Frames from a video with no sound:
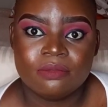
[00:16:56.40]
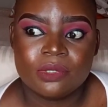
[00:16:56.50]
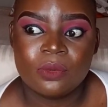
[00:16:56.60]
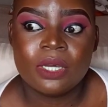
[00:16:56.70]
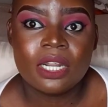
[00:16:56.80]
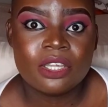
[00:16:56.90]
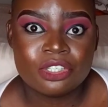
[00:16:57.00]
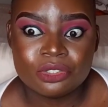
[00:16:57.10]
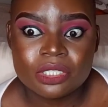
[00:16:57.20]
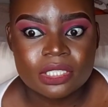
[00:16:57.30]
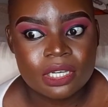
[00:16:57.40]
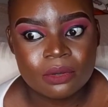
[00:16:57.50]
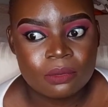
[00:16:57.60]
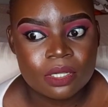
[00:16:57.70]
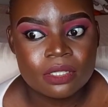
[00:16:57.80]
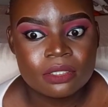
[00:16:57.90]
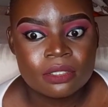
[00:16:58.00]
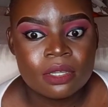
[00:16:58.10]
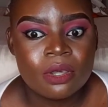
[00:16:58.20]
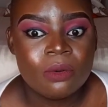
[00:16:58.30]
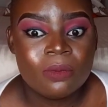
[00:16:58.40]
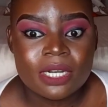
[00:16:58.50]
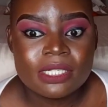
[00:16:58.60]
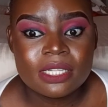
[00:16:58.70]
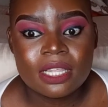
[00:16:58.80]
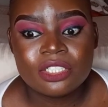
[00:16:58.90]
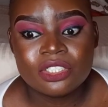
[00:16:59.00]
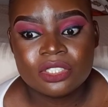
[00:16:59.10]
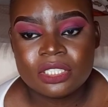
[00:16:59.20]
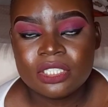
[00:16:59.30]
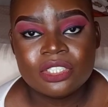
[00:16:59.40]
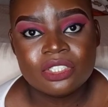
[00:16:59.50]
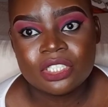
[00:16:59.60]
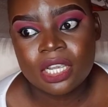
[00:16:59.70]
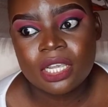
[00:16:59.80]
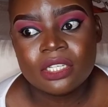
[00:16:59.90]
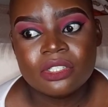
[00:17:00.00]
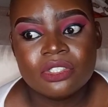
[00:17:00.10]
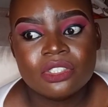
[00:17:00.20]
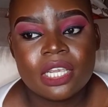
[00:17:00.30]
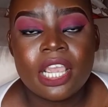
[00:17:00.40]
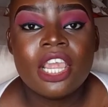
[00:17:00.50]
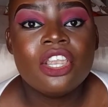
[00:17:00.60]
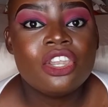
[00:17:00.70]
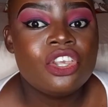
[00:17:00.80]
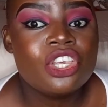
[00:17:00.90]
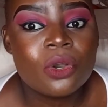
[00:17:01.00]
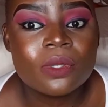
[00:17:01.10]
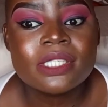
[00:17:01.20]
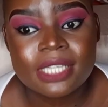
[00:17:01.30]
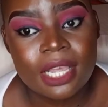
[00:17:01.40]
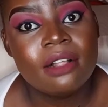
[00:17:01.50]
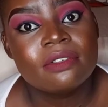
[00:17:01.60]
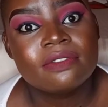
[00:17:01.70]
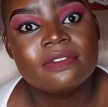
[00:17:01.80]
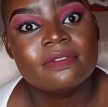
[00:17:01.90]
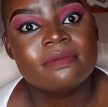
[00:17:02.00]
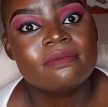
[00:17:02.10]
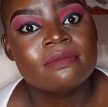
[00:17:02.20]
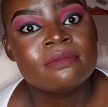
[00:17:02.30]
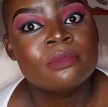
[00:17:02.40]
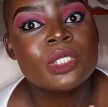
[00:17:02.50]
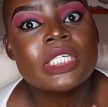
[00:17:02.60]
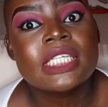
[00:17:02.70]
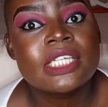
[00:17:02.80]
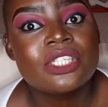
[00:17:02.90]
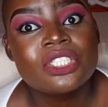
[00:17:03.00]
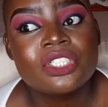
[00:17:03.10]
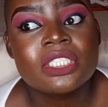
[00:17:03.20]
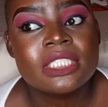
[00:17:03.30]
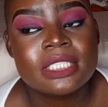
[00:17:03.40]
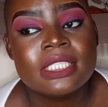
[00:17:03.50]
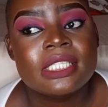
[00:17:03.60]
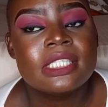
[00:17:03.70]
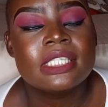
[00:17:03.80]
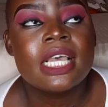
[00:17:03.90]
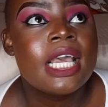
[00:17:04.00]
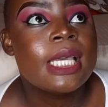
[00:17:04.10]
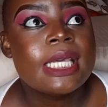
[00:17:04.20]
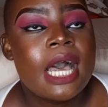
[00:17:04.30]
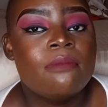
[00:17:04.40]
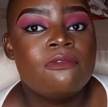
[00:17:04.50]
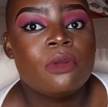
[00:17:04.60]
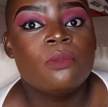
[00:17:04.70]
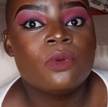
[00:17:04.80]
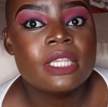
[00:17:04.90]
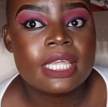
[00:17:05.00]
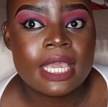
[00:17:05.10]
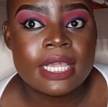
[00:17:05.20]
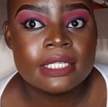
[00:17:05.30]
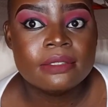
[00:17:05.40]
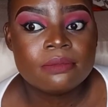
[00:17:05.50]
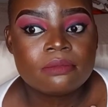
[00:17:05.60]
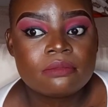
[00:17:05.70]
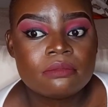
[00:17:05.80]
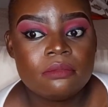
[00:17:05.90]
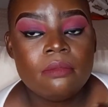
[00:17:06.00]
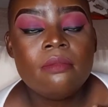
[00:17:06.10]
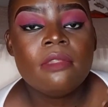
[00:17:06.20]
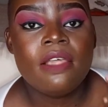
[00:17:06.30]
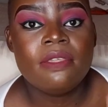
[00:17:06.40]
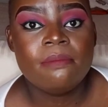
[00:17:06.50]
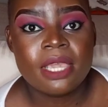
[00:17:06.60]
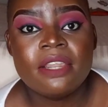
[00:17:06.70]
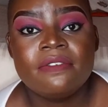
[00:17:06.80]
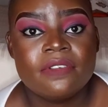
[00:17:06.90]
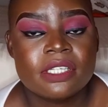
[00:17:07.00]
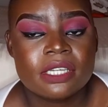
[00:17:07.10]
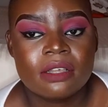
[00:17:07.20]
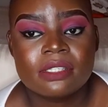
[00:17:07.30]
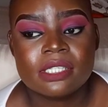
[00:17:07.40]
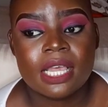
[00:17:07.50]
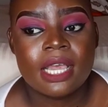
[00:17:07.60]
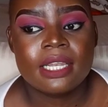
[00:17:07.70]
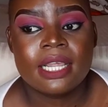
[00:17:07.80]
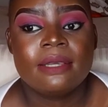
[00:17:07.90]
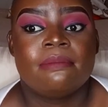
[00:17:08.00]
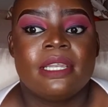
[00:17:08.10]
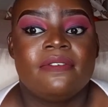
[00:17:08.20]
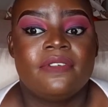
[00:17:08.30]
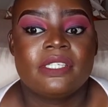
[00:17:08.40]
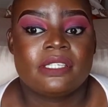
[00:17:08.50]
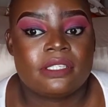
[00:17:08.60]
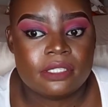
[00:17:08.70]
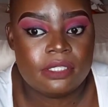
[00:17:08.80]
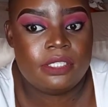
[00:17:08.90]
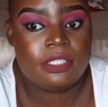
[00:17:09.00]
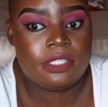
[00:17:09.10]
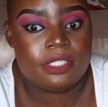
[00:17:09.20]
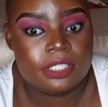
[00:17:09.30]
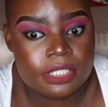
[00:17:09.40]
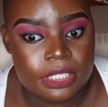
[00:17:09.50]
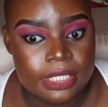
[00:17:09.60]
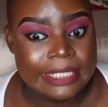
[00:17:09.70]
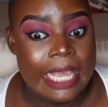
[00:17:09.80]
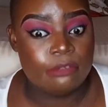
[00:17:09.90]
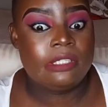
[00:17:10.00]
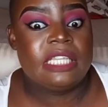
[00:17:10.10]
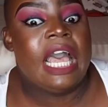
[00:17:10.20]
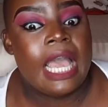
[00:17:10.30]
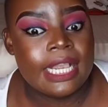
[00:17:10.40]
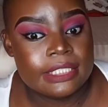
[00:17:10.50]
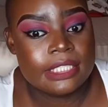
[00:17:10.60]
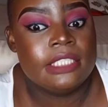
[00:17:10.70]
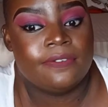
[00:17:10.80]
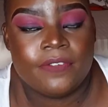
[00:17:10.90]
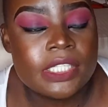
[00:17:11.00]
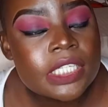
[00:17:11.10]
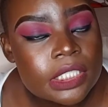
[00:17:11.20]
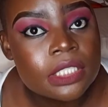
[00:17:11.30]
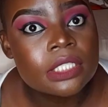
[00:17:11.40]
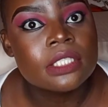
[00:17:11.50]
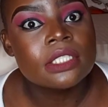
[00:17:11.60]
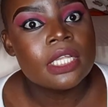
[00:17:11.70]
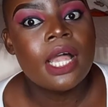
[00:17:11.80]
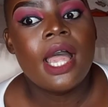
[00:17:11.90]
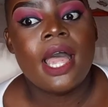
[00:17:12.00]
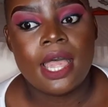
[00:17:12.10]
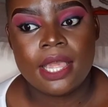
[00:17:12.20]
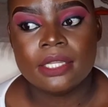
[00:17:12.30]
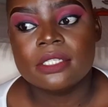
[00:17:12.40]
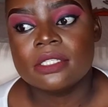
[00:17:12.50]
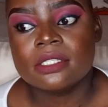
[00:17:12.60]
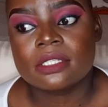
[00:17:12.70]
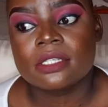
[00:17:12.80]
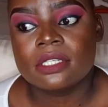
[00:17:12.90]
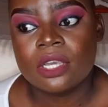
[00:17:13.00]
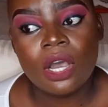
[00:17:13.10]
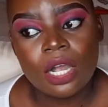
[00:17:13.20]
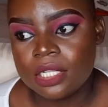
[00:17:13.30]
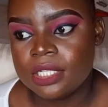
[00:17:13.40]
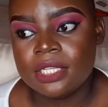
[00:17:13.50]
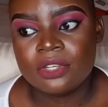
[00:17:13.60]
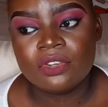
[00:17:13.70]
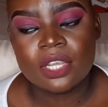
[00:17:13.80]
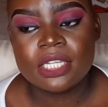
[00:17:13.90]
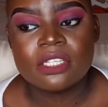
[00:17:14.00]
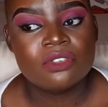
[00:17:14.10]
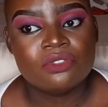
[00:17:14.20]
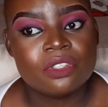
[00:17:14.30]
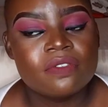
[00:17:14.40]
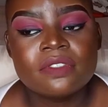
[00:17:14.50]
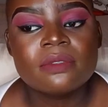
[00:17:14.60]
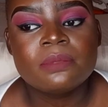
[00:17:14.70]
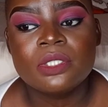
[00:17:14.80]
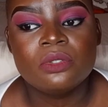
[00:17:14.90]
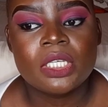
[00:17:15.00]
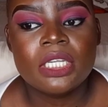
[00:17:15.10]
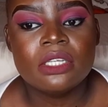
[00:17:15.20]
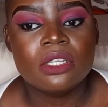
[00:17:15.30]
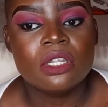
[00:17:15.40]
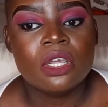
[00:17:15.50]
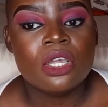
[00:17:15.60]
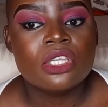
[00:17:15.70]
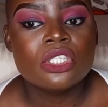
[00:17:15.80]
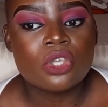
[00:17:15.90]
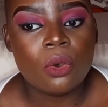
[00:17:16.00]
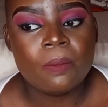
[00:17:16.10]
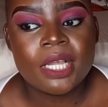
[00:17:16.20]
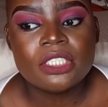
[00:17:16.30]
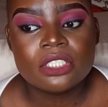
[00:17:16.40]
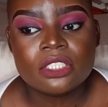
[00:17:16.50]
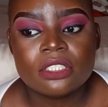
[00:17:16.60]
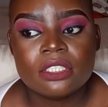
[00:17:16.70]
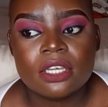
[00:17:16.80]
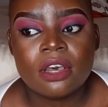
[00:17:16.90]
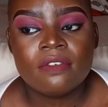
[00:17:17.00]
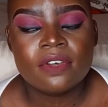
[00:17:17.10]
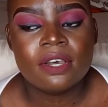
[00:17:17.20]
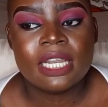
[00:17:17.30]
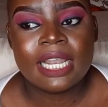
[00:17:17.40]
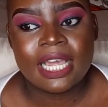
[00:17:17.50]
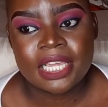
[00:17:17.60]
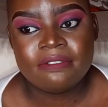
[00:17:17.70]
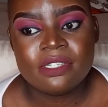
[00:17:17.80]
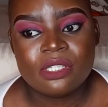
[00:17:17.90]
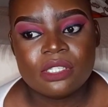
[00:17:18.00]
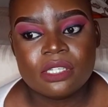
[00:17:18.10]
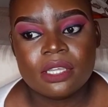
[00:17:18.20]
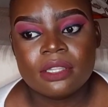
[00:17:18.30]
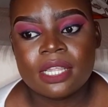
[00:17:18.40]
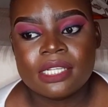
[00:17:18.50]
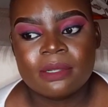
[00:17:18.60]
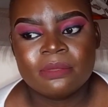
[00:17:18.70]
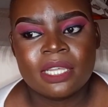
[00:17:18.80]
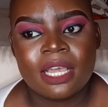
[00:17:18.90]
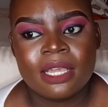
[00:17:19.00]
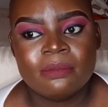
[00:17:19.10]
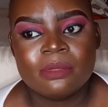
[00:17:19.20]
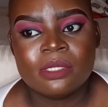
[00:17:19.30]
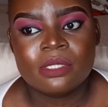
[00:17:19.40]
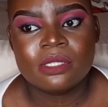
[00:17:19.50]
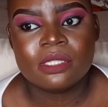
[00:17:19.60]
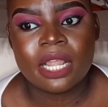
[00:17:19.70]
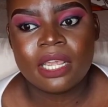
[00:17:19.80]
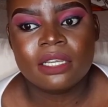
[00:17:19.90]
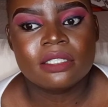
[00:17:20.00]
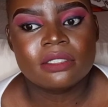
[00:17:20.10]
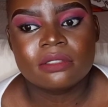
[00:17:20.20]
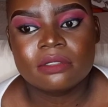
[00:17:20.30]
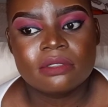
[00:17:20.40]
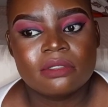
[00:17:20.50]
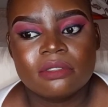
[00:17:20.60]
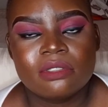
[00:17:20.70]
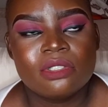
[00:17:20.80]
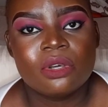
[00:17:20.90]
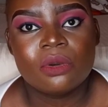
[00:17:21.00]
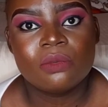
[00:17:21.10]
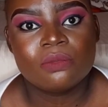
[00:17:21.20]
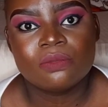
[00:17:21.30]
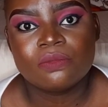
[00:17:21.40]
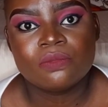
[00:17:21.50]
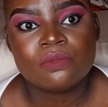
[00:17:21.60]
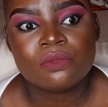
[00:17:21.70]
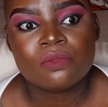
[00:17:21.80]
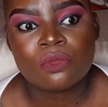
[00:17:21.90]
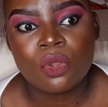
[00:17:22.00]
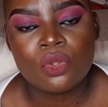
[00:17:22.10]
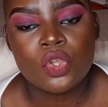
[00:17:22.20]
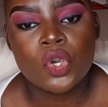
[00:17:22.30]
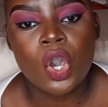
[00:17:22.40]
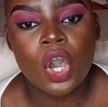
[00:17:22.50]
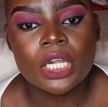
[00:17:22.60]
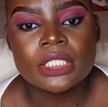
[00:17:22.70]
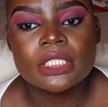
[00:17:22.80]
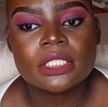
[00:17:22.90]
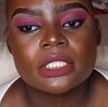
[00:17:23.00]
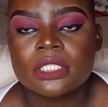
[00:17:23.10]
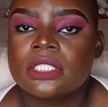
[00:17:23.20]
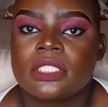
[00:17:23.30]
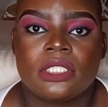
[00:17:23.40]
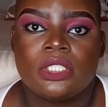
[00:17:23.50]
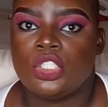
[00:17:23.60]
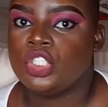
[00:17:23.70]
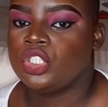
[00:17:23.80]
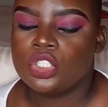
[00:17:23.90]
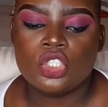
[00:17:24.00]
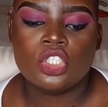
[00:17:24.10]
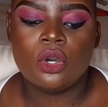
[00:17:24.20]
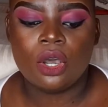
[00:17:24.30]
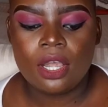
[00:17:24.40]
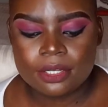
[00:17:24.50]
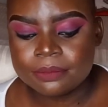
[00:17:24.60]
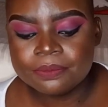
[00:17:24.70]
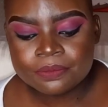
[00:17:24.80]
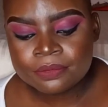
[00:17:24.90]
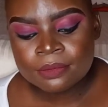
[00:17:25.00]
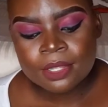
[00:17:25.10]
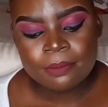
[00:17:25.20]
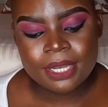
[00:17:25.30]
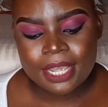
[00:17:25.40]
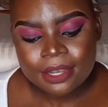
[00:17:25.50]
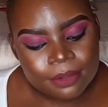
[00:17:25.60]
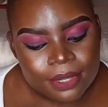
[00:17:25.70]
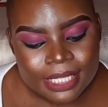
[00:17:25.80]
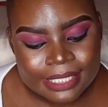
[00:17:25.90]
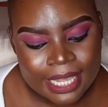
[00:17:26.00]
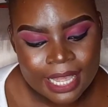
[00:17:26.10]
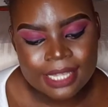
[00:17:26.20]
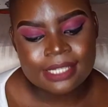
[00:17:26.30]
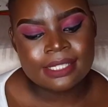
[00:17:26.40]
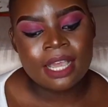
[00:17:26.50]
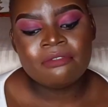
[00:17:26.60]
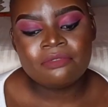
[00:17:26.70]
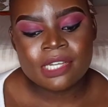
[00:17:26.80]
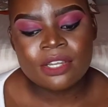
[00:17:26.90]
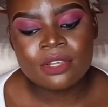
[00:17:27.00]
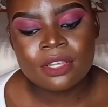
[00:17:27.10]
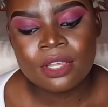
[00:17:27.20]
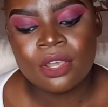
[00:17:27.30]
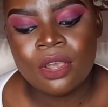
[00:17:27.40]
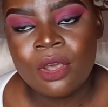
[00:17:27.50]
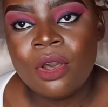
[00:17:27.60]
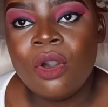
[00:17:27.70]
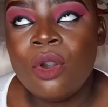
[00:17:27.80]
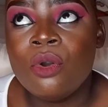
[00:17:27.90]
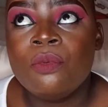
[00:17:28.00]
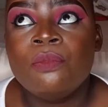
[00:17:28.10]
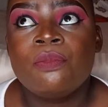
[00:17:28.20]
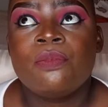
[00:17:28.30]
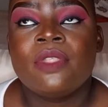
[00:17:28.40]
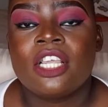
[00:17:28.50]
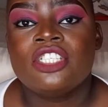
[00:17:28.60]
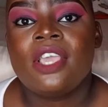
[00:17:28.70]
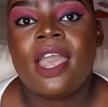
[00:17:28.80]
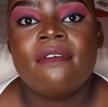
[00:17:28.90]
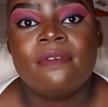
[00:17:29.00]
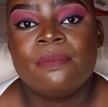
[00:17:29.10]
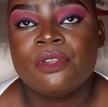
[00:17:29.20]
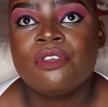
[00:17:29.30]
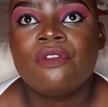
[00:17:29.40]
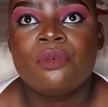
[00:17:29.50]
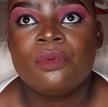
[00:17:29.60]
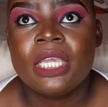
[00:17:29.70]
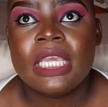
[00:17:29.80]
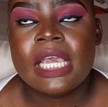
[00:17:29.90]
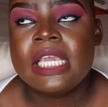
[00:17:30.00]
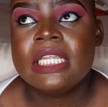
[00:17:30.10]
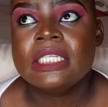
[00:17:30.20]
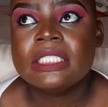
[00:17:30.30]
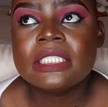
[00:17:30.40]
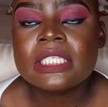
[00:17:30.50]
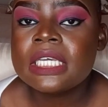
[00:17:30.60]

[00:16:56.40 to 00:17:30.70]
What are you dealing with? What is it that you need to change in yourself? Because insecurities come from within and they manifest outside, like manifest in the outside, the physical. And then they create a rift between so much of our lives that sometimes, like, you can't go on. But anyways, guys, I really hope that you have a beautiful weekend.